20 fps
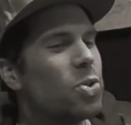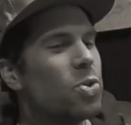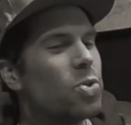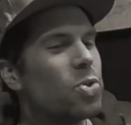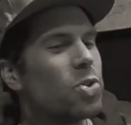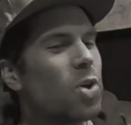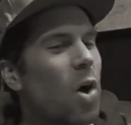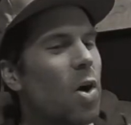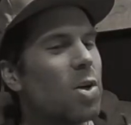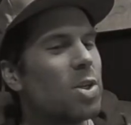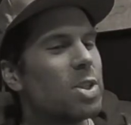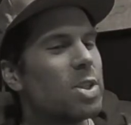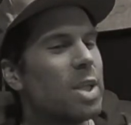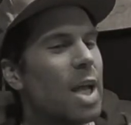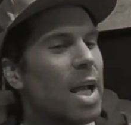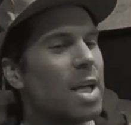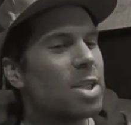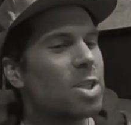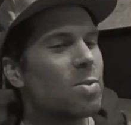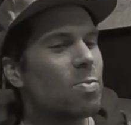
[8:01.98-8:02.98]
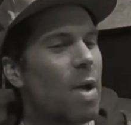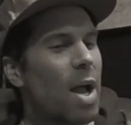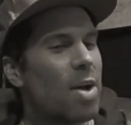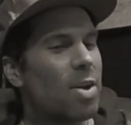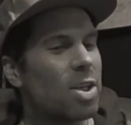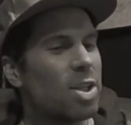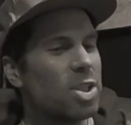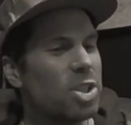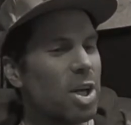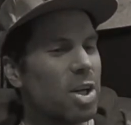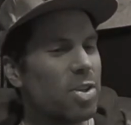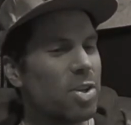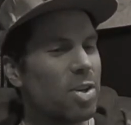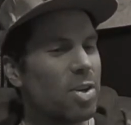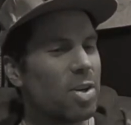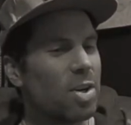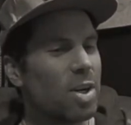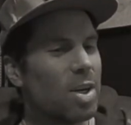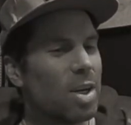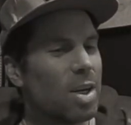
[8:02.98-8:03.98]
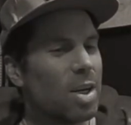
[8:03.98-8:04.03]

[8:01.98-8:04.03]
two stars dance around each other,